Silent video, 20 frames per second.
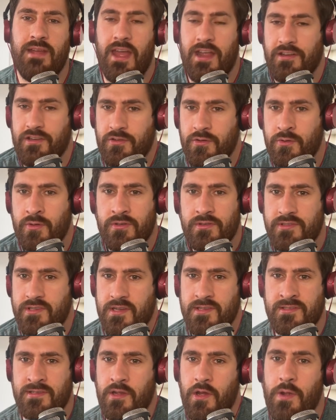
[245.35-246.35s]
and Google
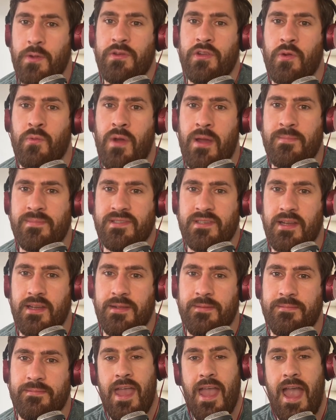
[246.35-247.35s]
doesn't own your
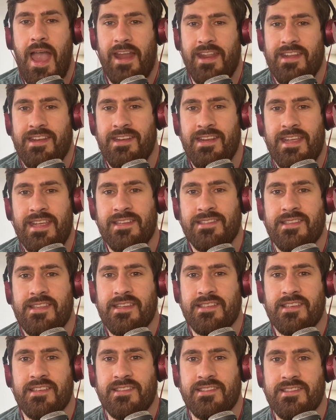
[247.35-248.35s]
website and it needs
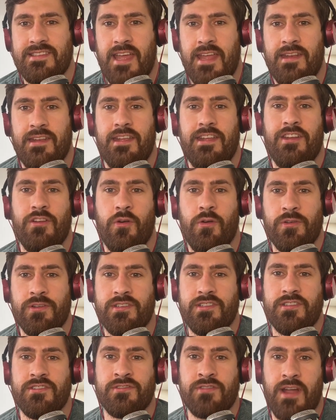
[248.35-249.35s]
this consent in order
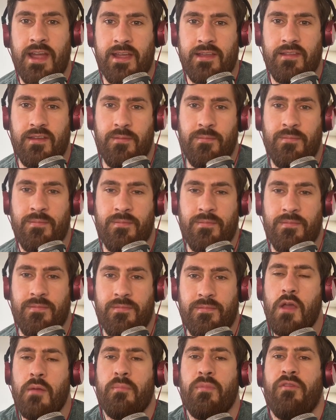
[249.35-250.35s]
to track them.
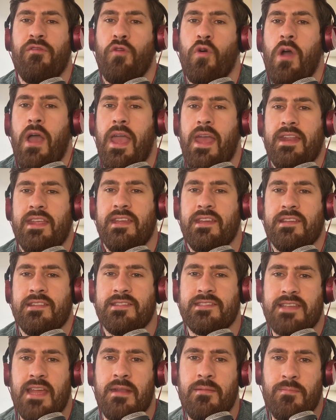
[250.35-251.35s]
Before any
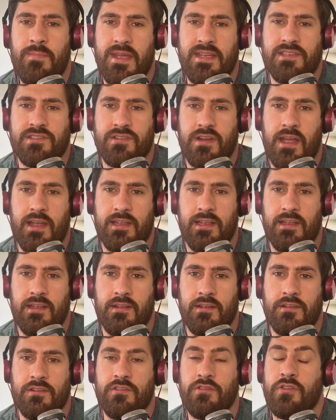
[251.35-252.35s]
consent based
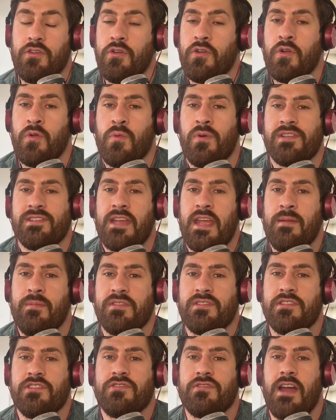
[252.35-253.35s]
tracking, Google was able
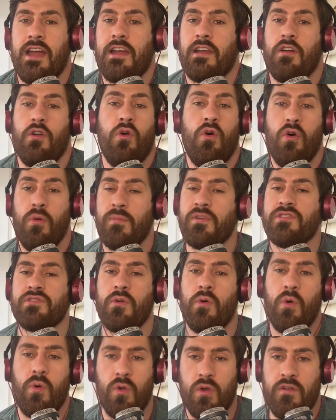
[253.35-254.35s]
to track almost
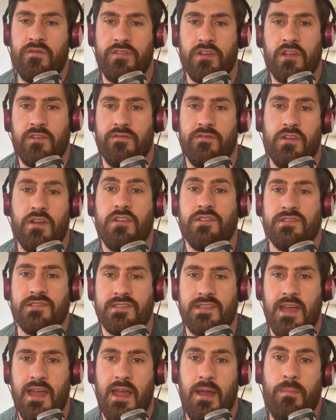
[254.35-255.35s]
all of the conversions
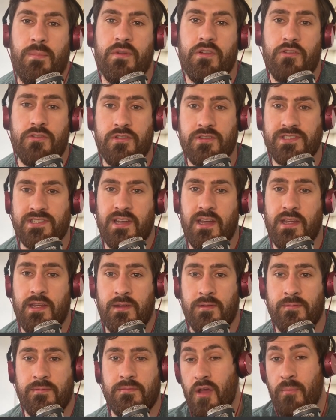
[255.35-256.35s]
that happened on your site.
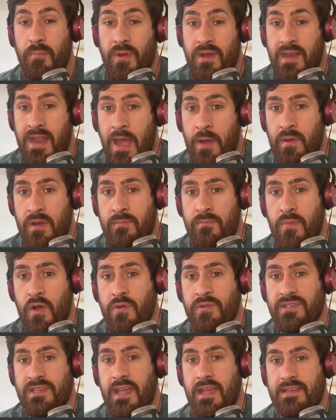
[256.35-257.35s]
But now, in
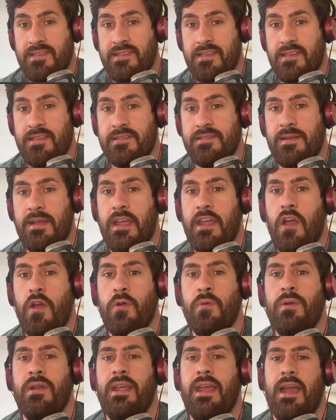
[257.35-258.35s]
most cases, it
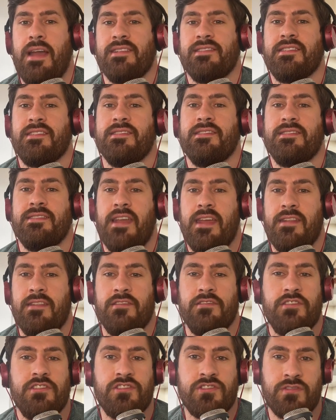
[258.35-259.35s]
only has consent
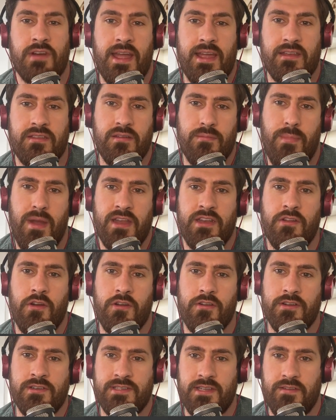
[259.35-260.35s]
to track the
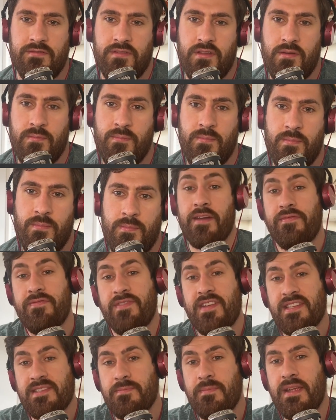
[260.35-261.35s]
minority of them.
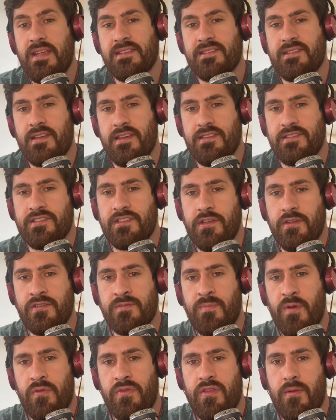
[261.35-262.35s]
This means that it skews
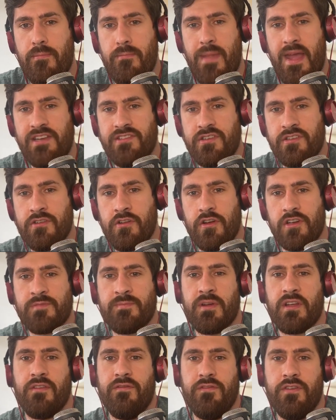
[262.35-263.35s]
both the measured cost
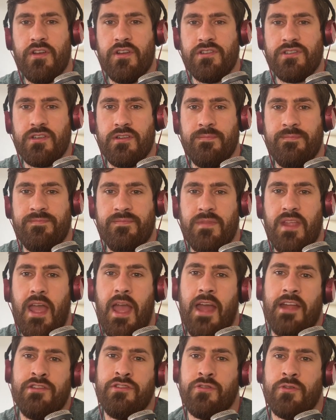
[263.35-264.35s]
per conversion
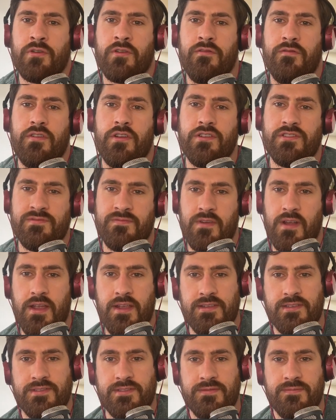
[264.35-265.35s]
and your conversion
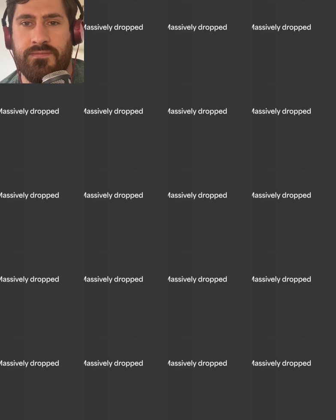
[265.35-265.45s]
rates.